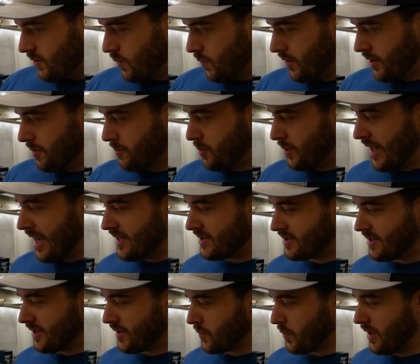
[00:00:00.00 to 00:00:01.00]
when the
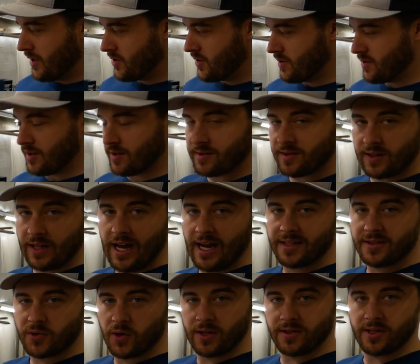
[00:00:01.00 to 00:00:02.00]
plastic reaches its
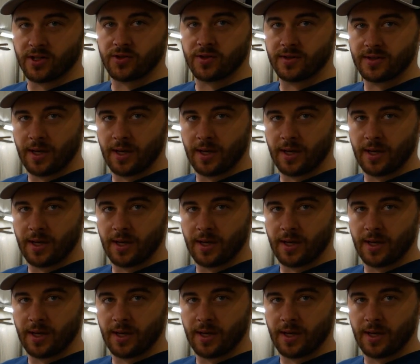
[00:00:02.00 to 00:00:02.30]
glass transition